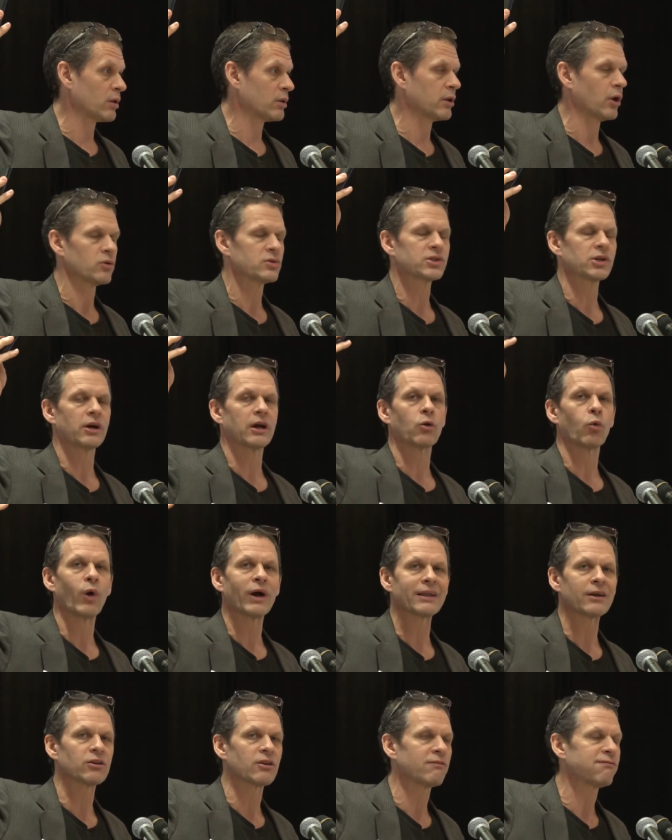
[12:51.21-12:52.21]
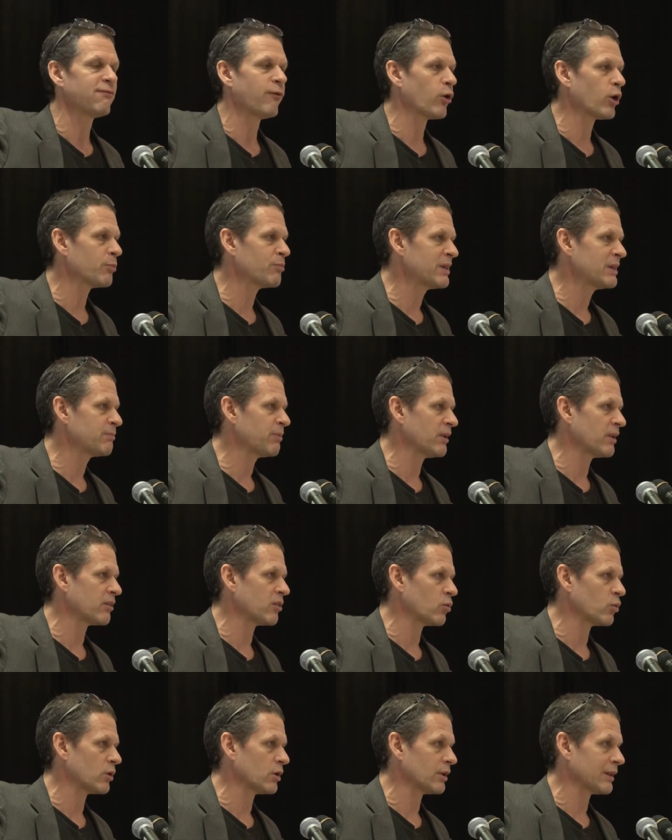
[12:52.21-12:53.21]
no, sorry, one out of four people in
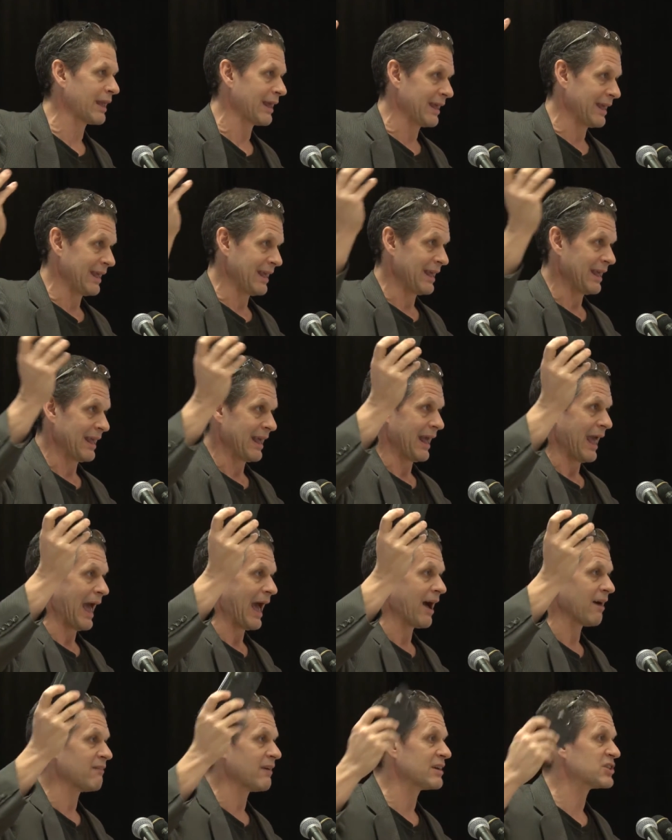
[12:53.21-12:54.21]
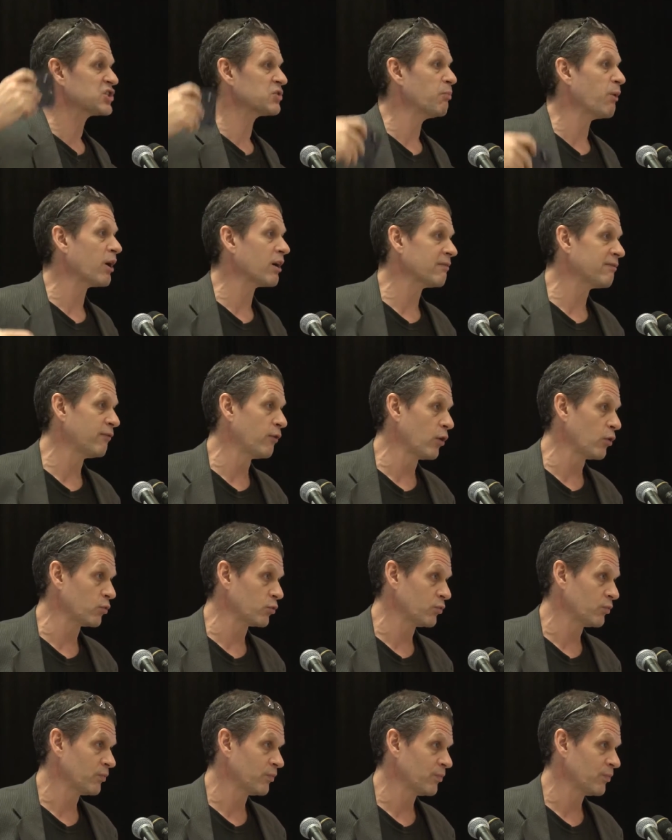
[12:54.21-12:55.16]
the world have a smartphone